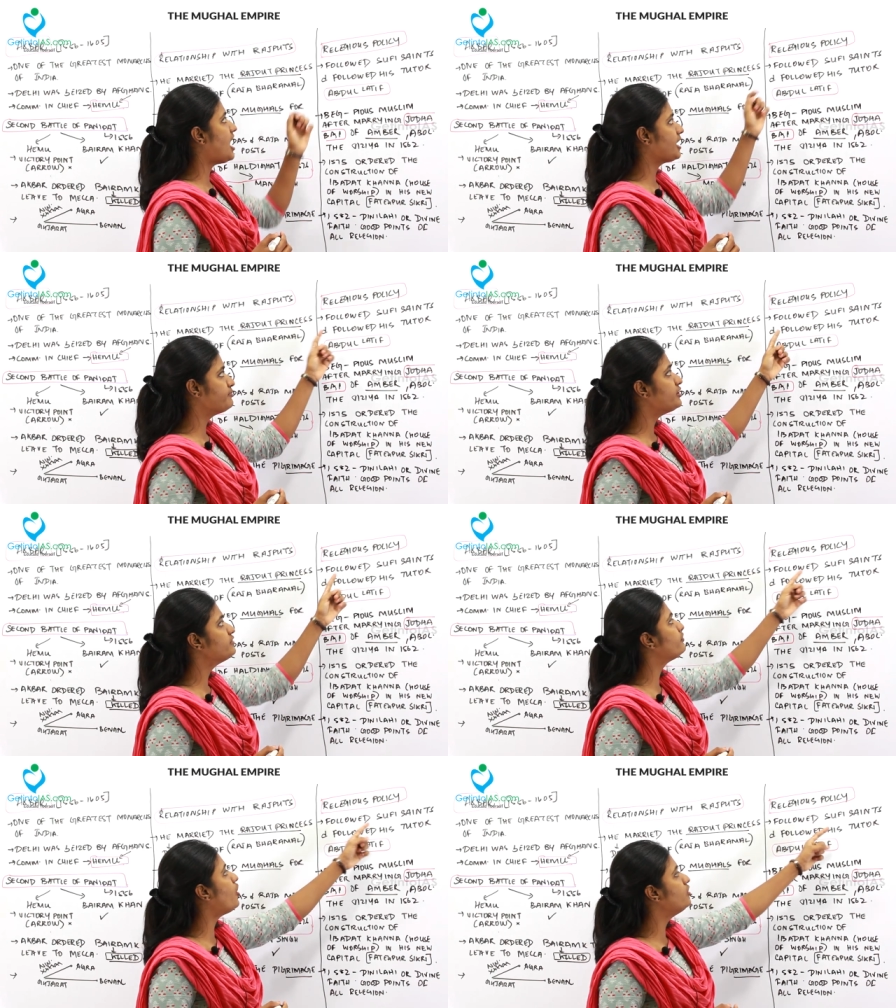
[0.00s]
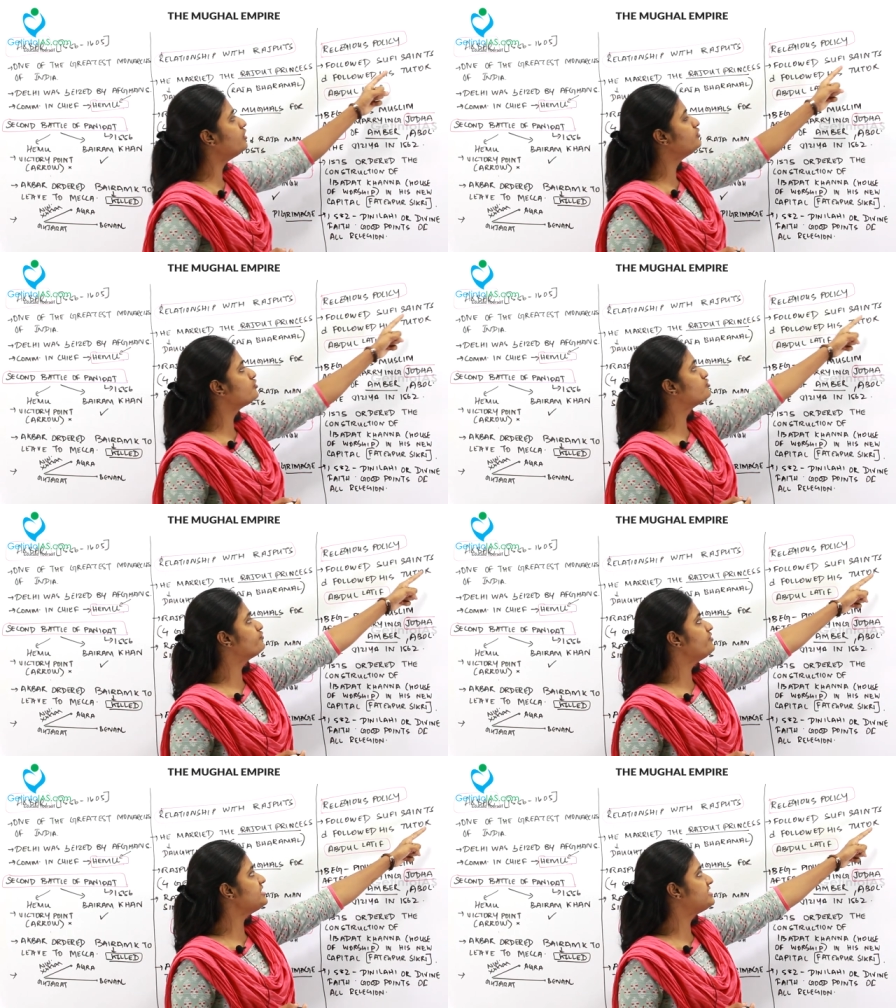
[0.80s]
Akbar followed the
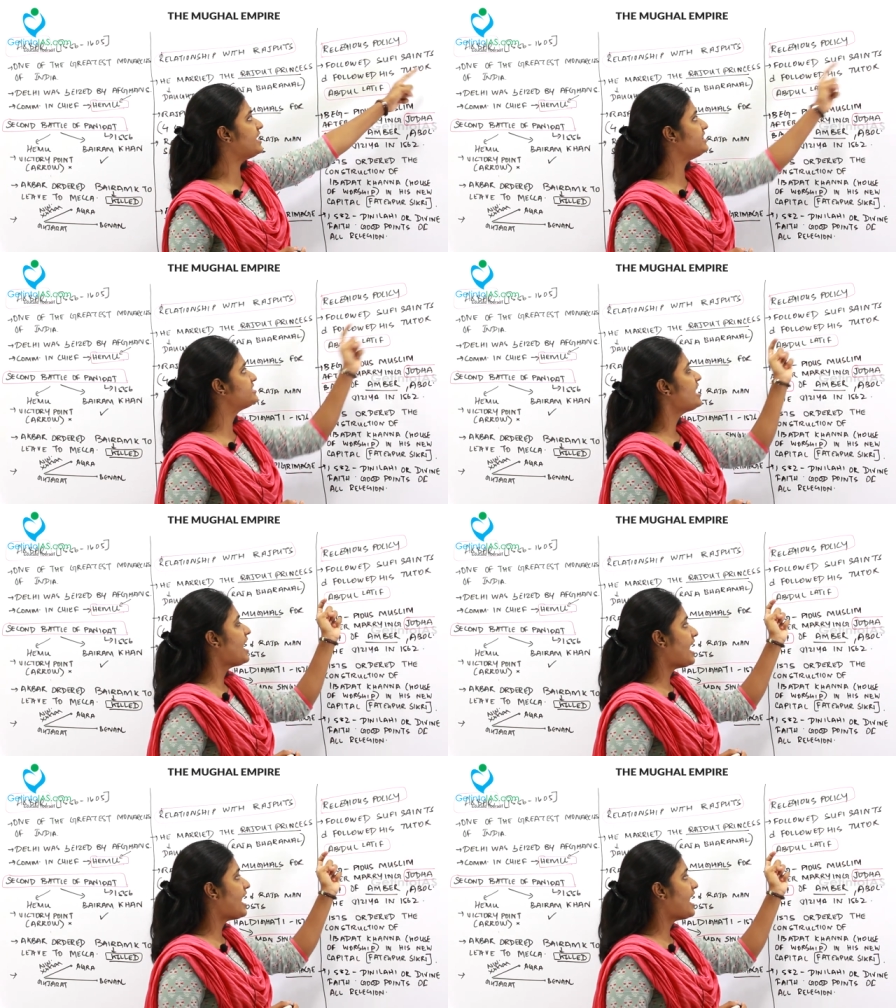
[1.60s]
Sufi saints